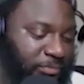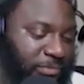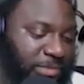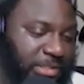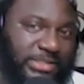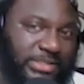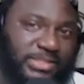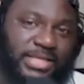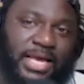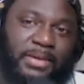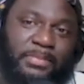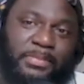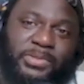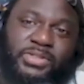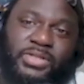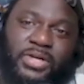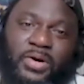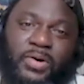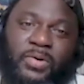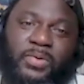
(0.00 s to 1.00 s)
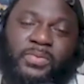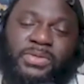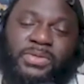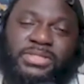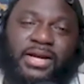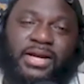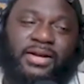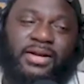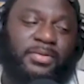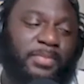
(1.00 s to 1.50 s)
This episode we're
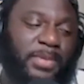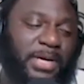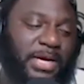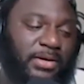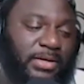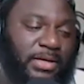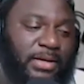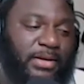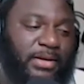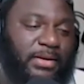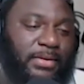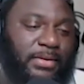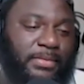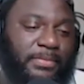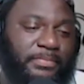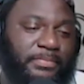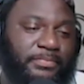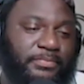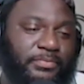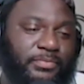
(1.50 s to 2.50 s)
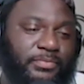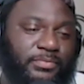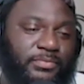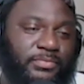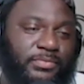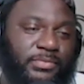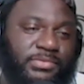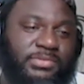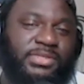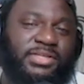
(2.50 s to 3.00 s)
talking about out
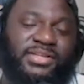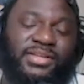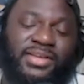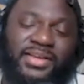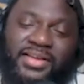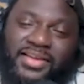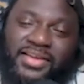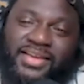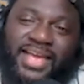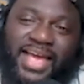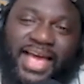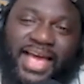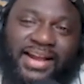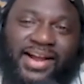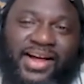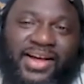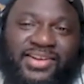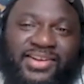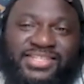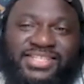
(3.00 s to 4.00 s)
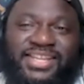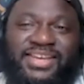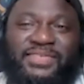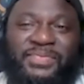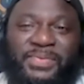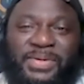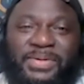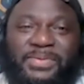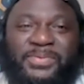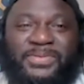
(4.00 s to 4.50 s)
of all the
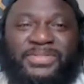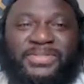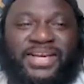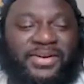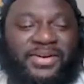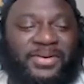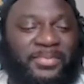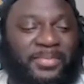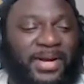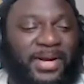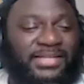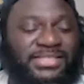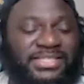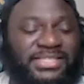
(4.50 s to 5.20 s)
stuff we were talking about, just